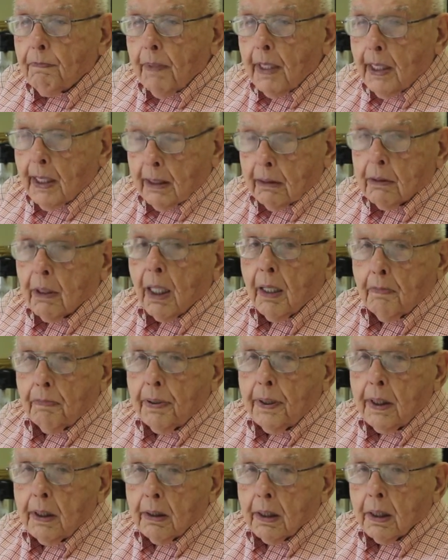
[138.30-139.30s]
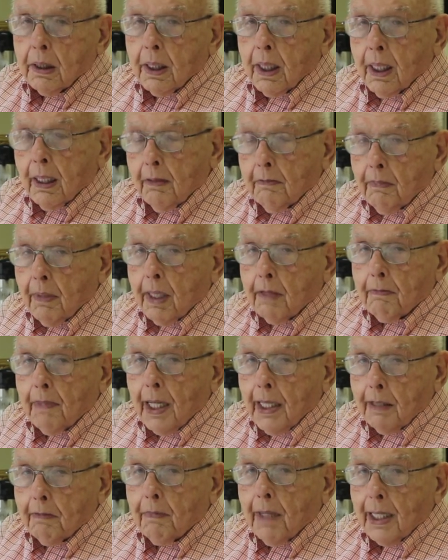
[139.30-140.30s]
end up here by
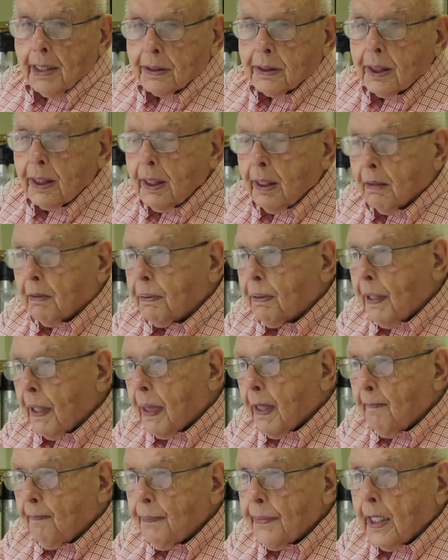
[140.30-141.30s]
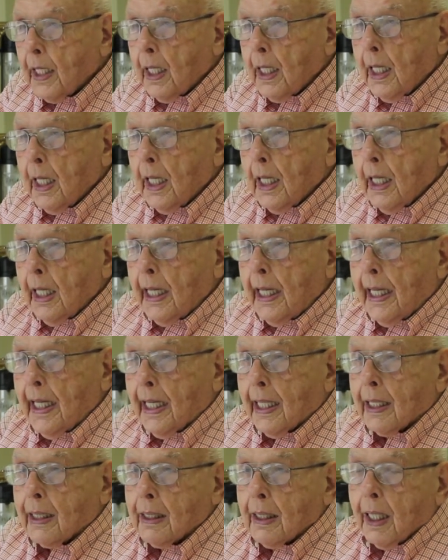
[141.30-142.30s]
myself.
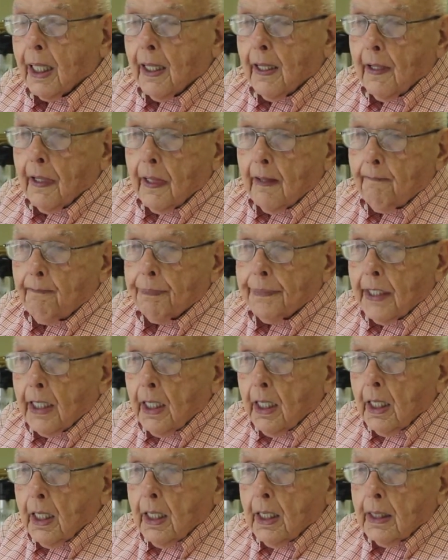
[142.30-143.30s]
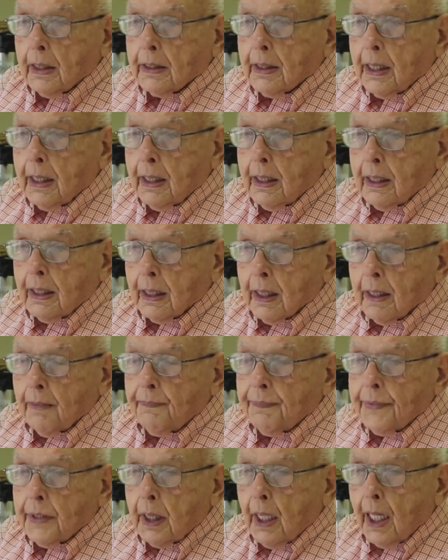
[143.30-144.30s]
And the
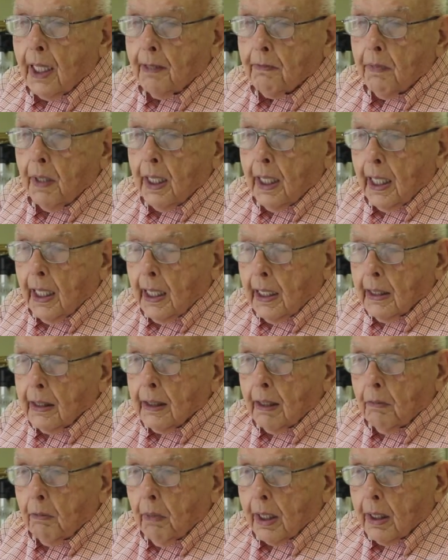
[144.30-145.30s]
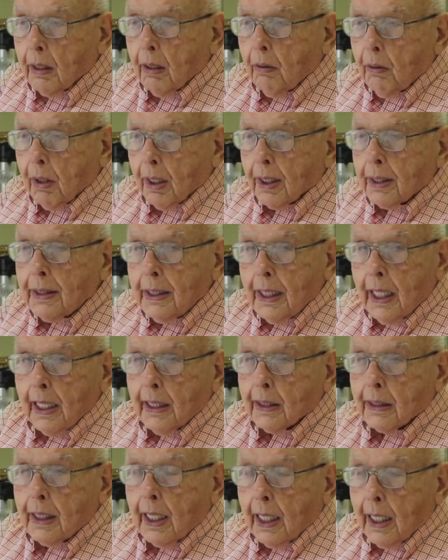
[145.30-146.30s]
time went on,
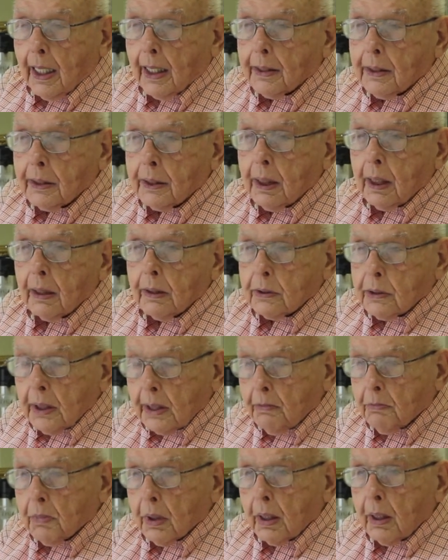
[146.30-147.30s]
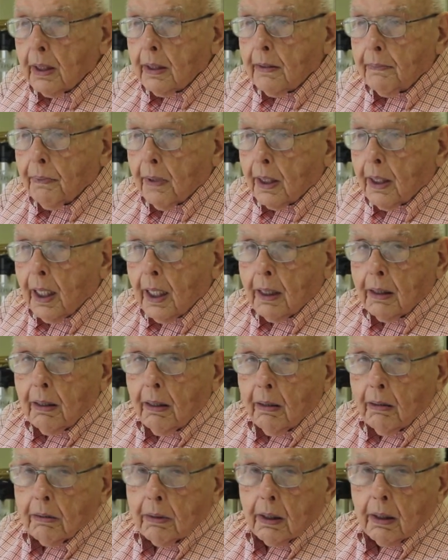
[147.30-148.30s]
and I seemed to live a lot
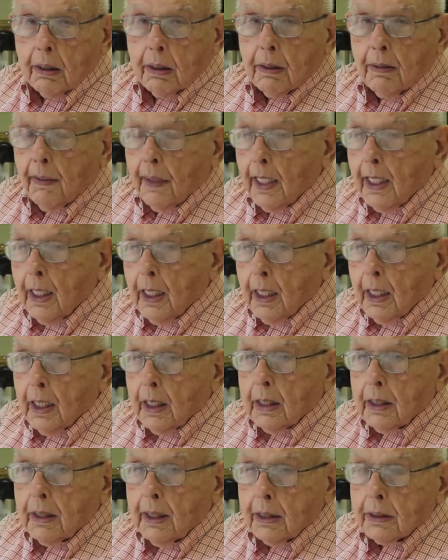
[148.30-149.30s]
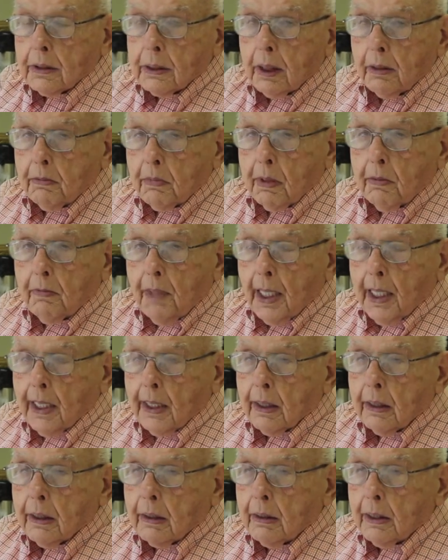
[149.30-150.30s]
longer than some of
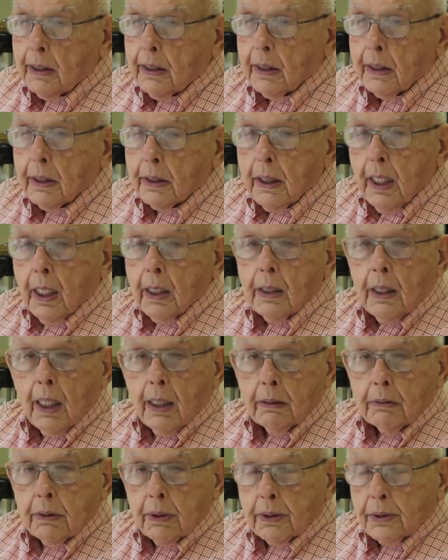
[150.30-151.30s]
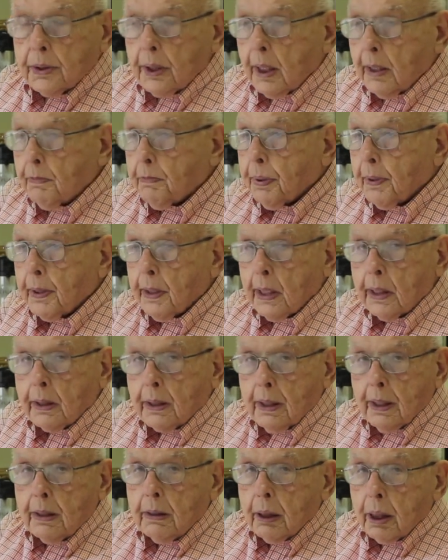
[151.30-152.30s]
my earlier doctors had
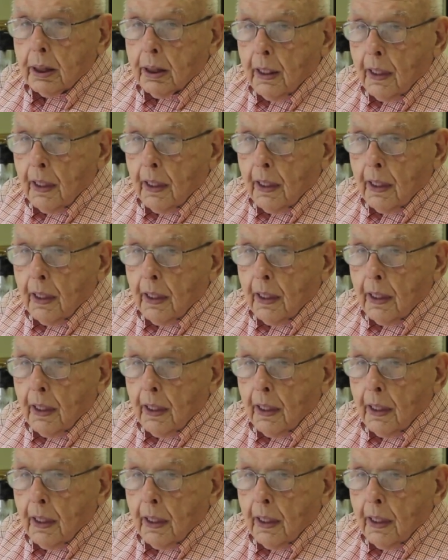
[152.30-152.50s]
predicted.